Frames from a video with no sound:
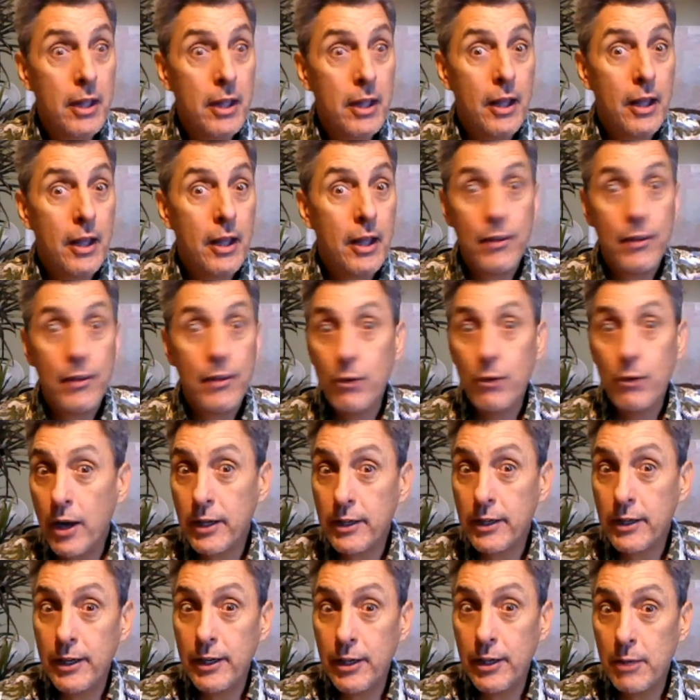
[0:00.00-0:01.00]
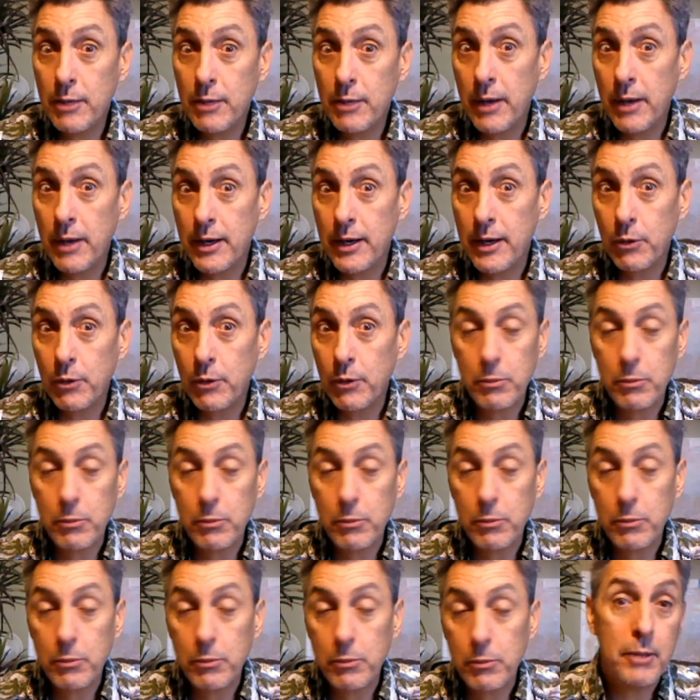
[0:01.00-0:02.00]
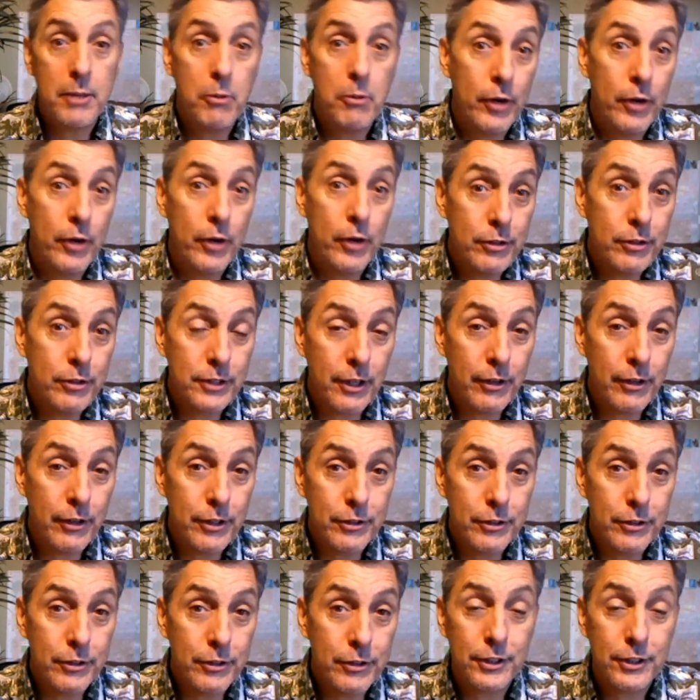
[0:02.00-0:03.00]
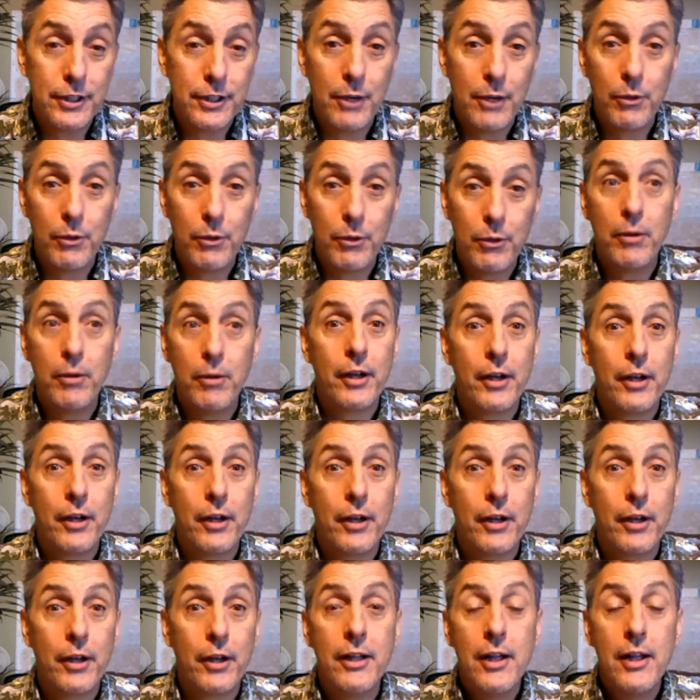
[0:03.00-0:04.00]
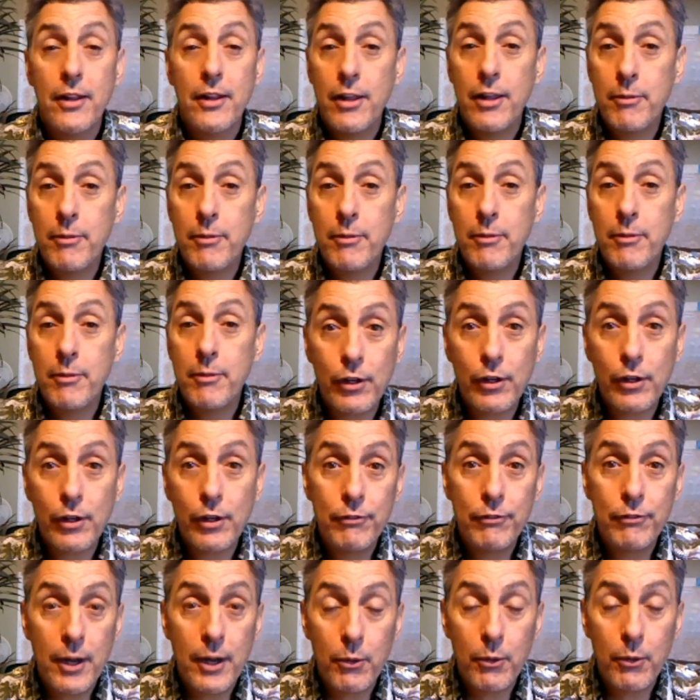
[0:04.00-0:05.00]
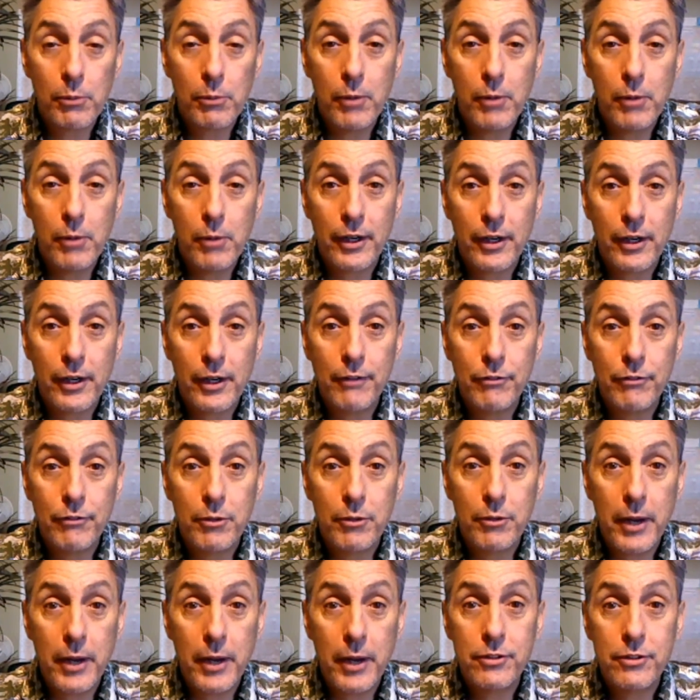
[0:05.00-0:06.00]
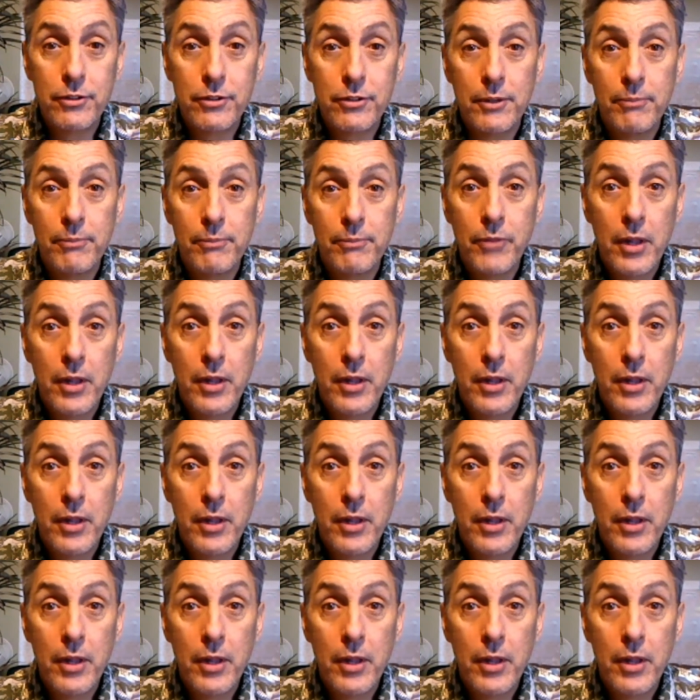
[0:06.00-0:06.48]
and they're wanting to hear about network marketing, they're interested in network marketing, they've been looking for network marketing information,